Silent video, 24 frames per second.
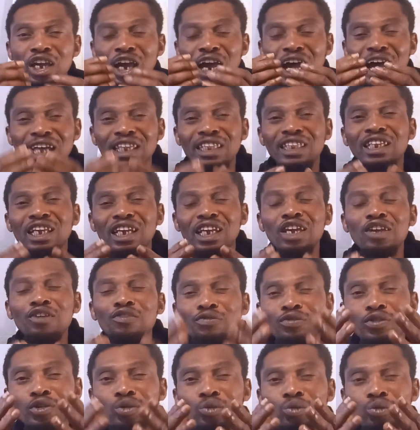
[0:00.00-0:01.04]
And
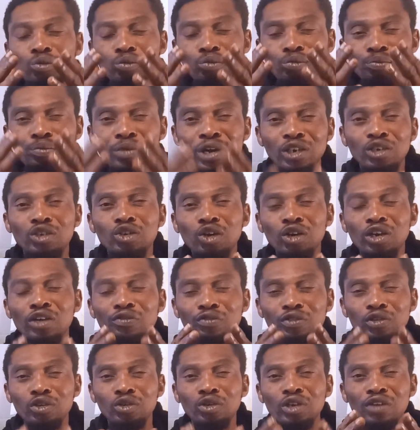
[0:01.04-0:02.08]
if you make sure,
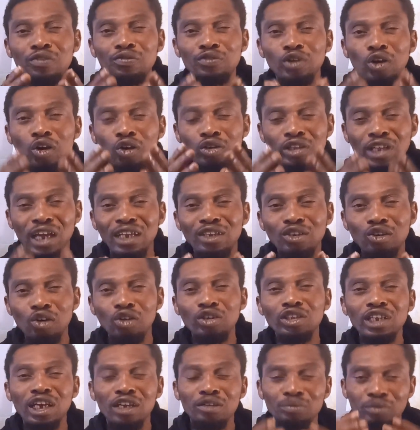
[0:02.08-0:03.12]
if that
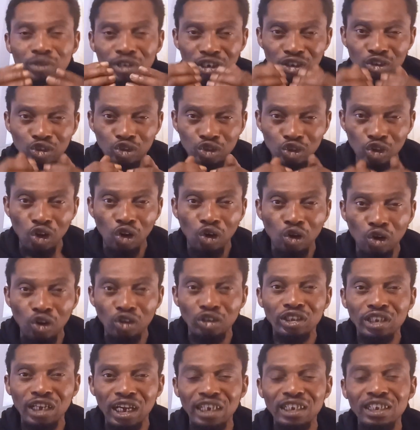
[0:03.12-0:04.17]
content is your
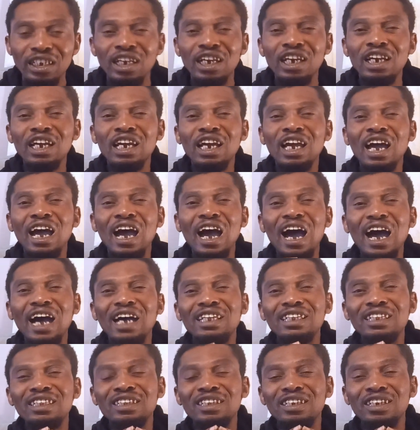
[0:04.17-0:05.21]
content
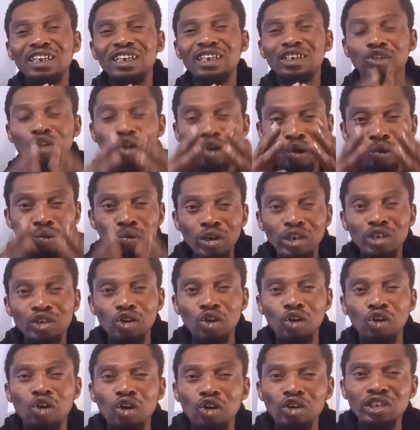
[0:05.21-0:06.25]
and it's always
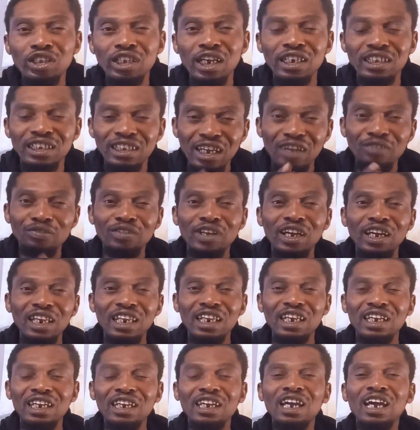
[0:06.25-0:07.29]
your content,
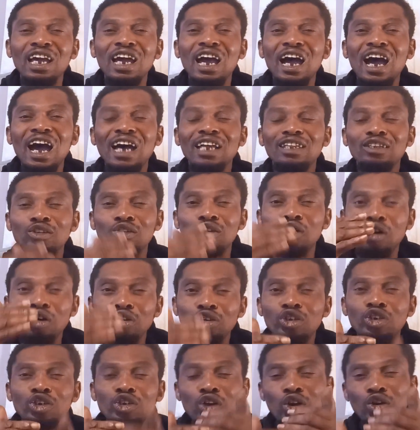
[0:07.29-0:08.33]
definitely, and you
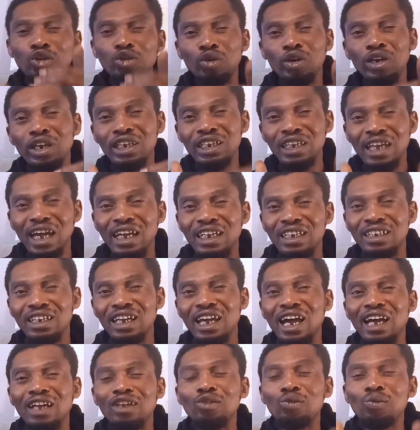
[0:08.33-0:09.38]
continue doing that,
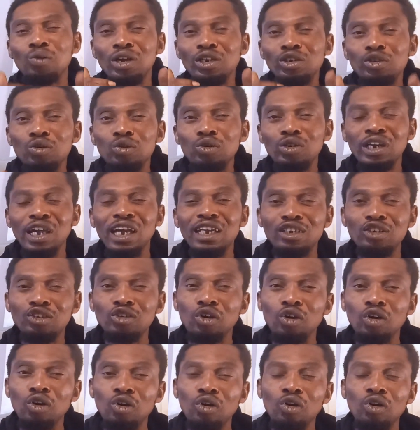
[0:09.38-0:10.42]
and when you get
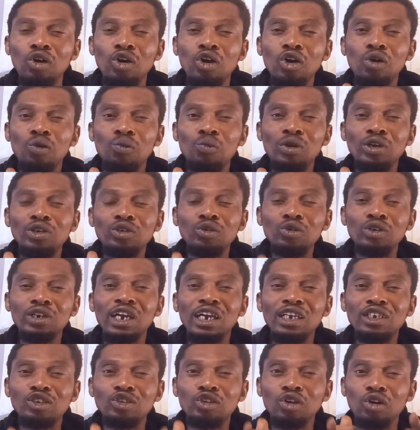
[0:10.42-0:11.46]
your
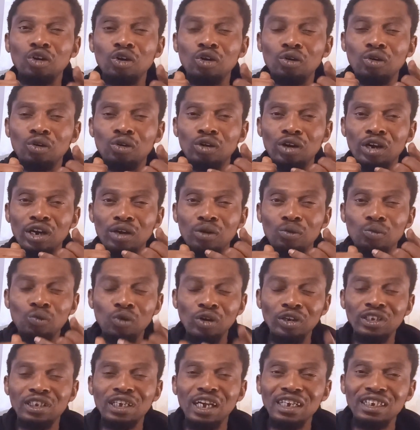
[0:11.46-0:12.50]

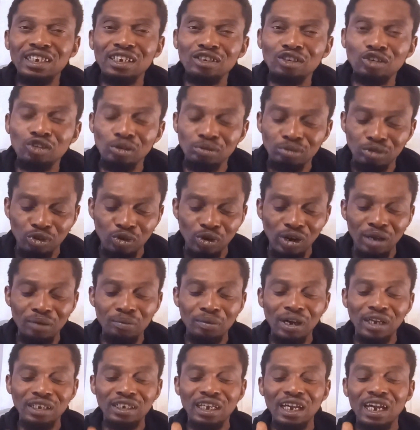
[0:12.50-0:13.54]
1,000
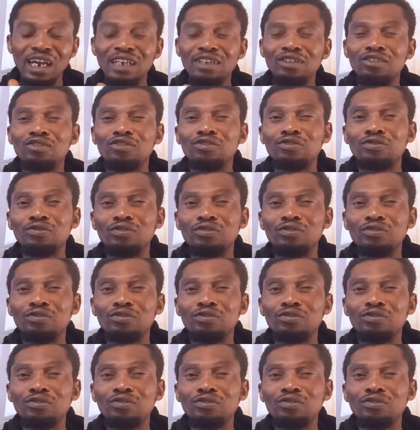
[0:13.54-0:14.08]
subscribers and